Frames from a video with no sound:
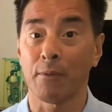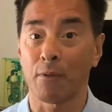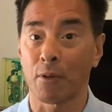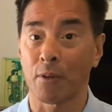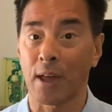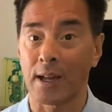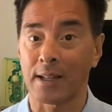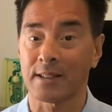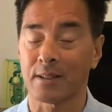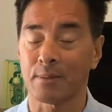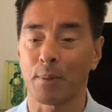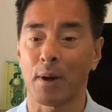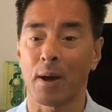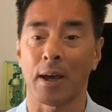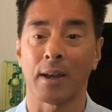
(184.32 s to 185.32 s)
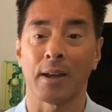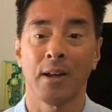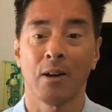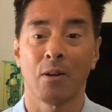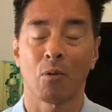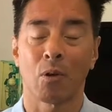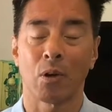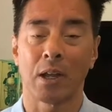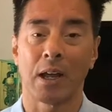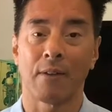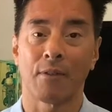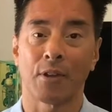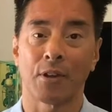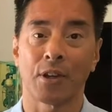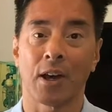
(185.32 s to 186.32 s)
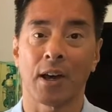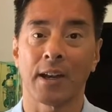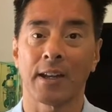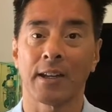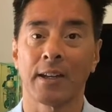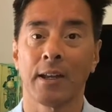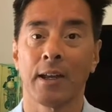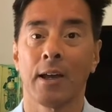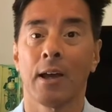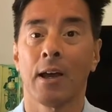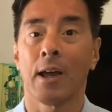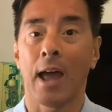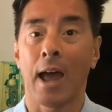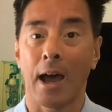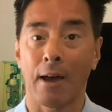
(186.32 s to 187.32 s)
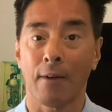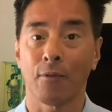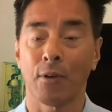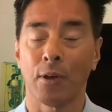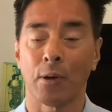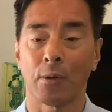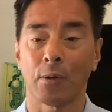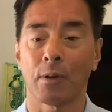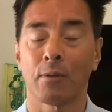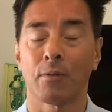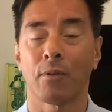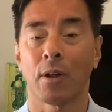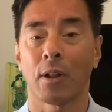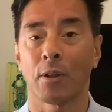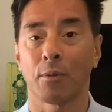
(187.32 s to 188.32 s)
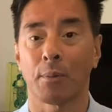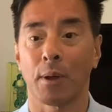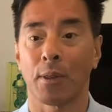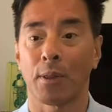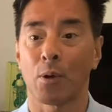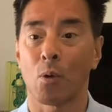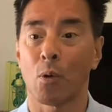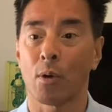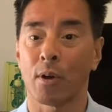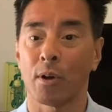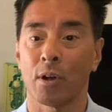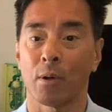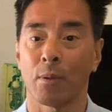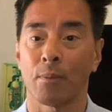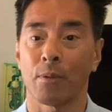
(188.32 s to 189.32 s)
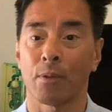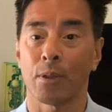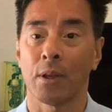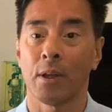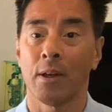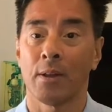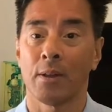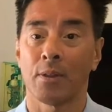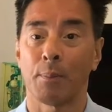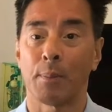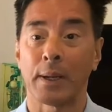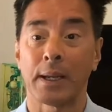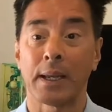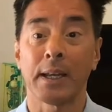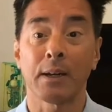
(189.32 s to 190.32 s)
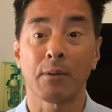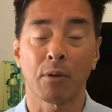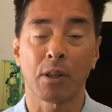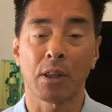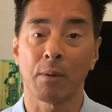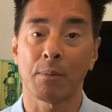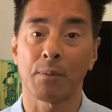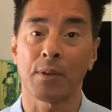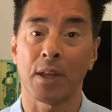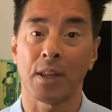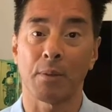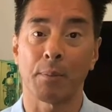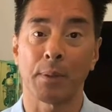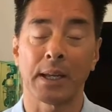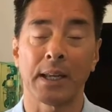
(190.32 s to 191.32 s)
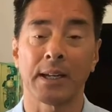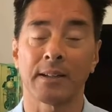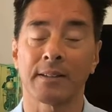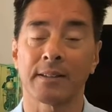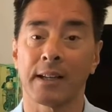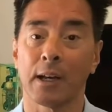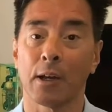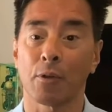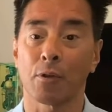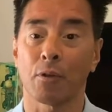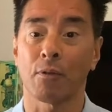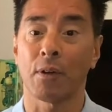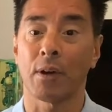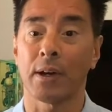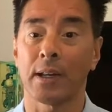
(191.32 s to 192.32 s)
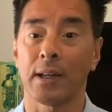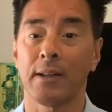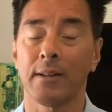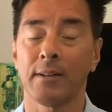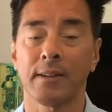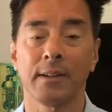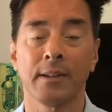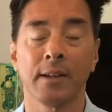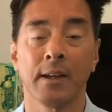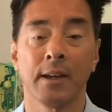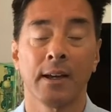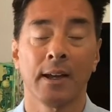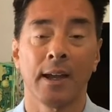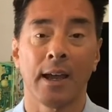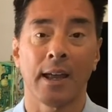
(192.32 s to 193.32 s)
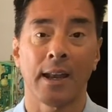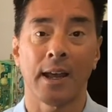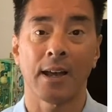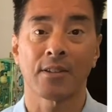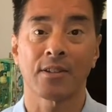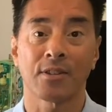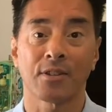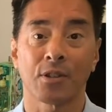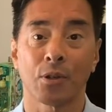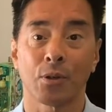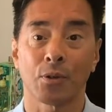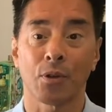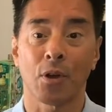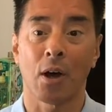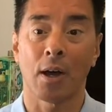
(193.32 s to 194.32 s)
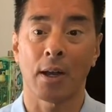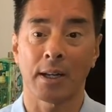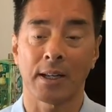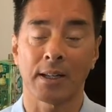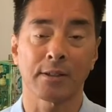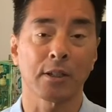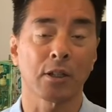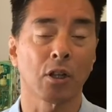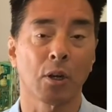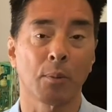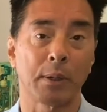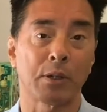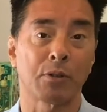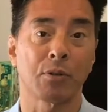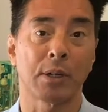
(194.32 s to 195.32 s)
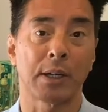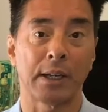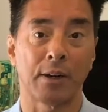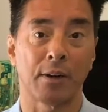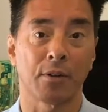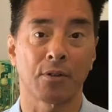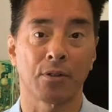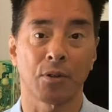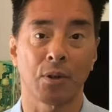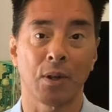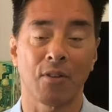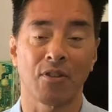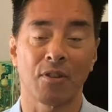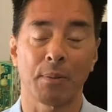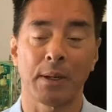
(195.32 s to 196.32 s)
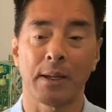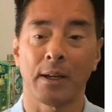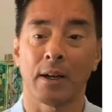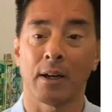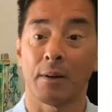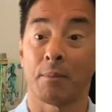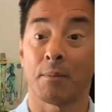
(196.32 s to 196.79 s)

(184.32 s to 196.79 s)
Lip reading: for that spot where you have the dotted half note followed by the quarter note. The beginning rhythms and the beginning scales are very easy, and as this goes on, it gets a little bit trickier, so you have to be